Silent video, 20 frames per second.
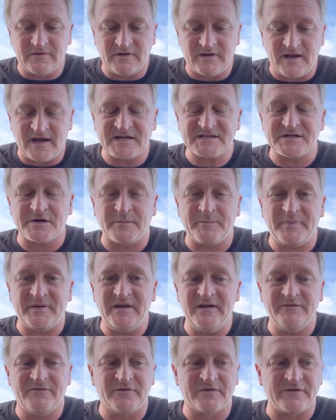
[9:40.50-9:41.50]

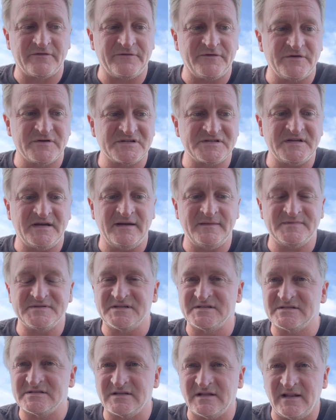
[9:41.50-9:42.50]
XRP, for the first time
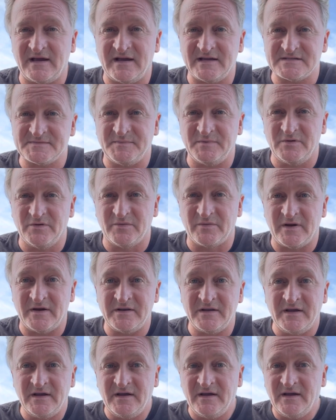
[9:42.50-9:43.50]
since the last bull run,